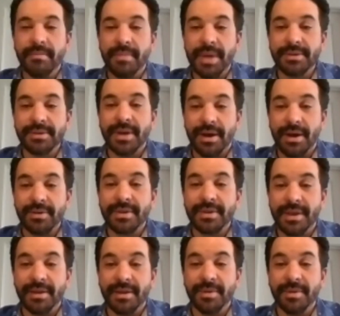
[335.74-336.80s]
mental
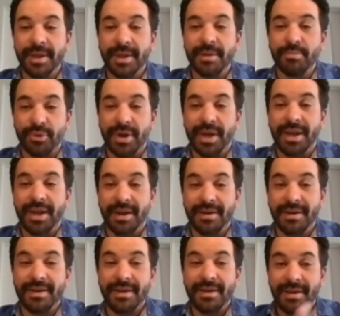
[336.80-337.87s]
health can
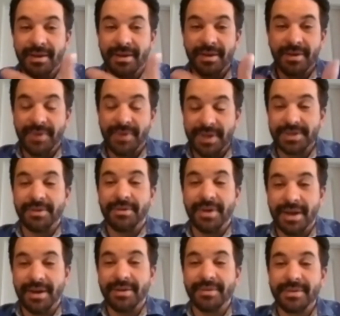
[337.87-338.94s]
breed physical
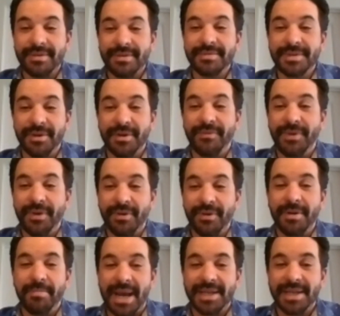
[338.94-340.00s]
health. So if you're
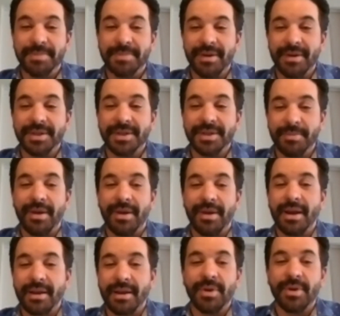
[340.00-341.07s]
in bad spirits, you're probably
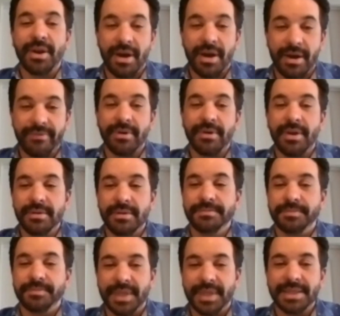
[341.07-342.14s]
not going to recover
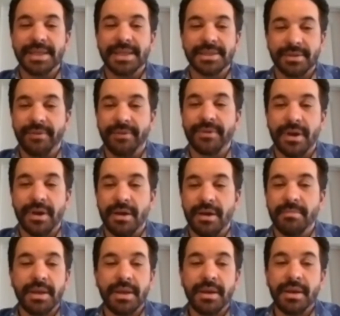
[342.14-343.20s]
as easily
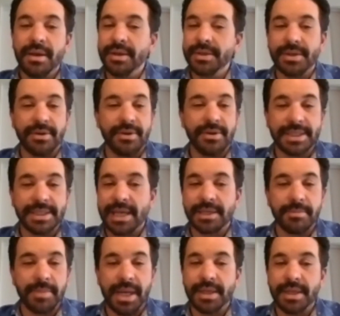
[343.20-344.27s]
from a certain
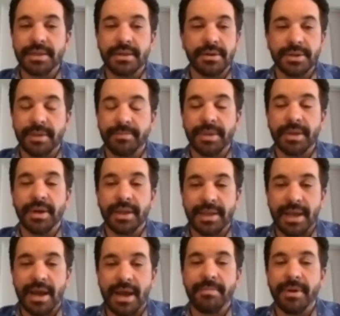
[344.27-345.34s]
exacerbation or something
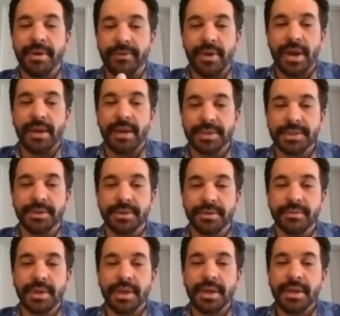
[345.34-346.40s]
like that. But if you're able
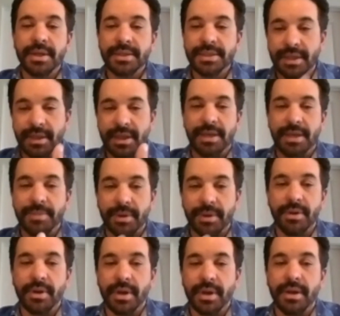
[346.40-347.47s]
to keep a
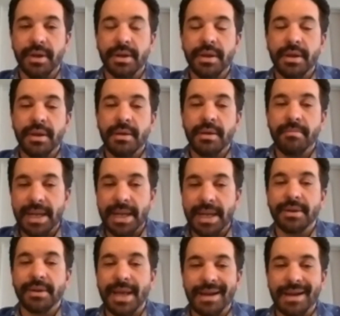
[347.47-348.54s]
good
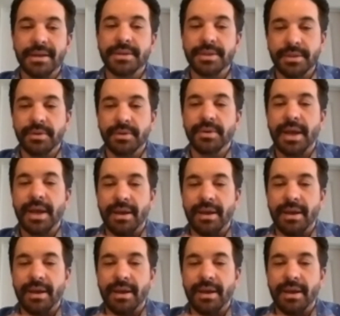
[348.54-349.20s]
mental attitude,